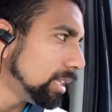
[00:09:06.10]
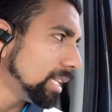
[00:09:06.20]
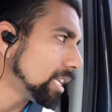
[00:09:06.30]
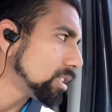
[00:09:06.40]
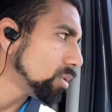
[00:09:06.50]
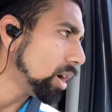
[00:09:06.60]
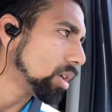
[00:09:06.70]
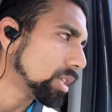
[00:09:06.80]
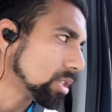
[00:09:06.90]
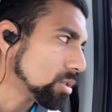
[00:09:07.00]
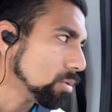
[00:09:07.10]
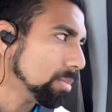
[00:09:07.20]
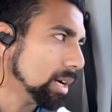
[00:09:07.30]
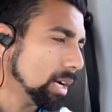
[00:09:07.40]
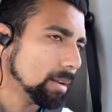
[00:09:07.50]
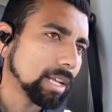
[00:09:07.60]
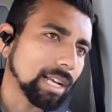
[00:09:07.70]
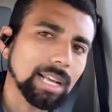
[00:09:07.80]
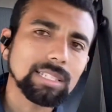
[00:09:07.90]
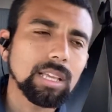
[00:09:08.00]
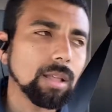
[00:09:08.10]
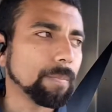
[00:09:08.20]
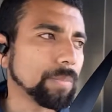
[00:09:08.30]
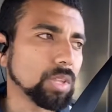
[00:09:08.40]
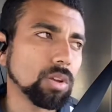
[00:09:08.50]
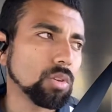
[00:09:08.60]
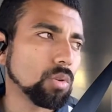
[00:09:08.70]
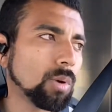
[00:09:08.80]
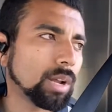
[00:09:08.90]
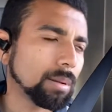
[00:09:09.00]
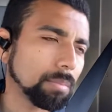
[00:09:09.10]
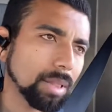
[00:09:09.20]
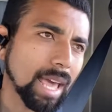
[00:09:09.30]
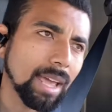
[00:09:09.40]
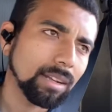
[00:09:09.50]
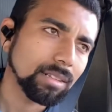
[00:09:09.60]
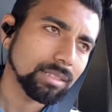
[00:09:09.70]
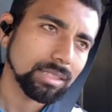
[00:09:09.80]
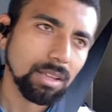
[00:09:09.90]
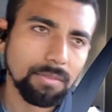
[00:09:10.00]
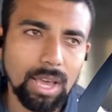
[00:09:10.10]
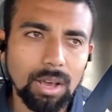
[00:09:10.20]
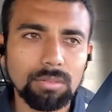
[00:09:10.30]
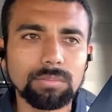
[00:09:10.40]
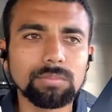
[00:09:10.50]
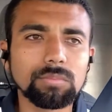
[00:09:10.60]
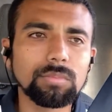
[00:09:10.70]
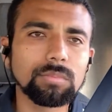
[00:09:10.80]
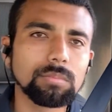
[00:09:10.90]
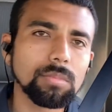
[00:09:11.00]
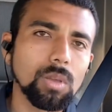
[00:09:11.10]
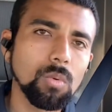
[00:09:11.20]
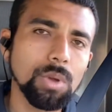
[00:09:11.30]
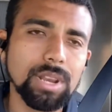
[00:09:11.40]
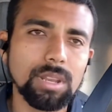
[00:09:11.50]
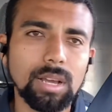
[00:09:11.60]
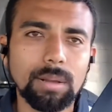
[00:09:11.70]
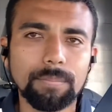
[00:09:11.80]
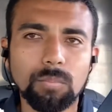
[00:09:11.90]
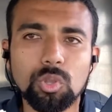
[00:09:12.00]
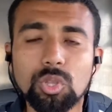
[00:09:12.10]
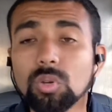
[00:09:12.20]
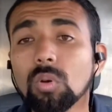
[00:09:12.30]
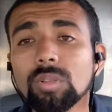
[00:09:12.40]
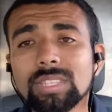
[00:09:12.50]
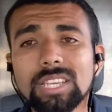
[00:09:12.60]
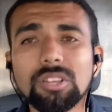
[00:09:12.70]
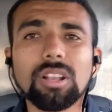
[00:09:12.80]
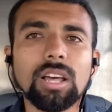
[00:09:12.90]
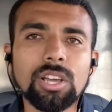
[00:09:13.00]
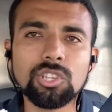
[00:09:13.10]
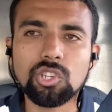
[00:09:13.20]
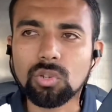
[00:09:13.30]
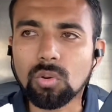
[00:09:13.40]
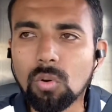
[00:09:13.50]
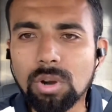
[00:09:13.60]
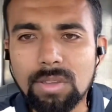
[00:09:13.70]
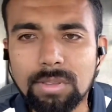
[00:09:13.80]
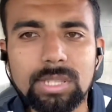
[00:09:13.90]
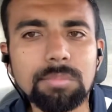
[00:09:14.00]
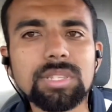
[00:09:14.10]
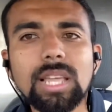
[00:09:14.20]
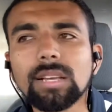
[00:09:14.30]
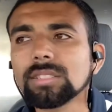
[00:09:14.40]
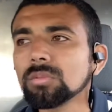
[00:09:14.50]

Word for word: not too healthy too, but like I said, you want to plan stuff out when, uh, when you go take your lunch or even some snacks as